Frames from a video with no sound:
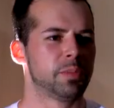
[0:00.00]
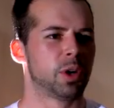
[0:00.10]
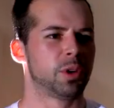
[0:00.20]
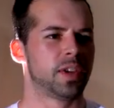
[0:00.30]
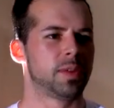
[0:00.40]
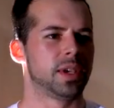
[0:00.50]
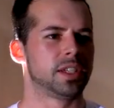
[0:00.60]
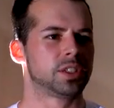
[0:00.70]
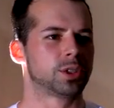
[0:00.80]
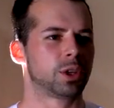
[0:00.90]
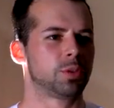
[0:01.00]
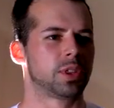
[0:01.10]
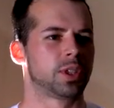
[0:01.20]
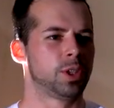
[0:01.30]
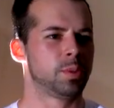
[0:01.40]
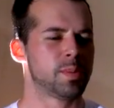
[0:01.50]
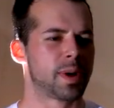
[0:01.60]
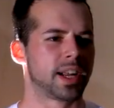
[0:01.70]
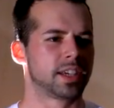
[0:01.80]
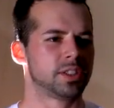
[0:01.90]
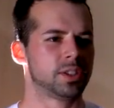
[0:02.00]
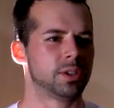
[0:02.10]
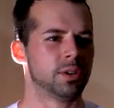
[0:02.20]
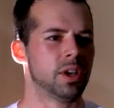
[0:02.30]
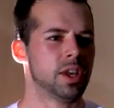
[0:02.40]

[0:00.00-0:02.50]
motivated me and showed what the human body could do.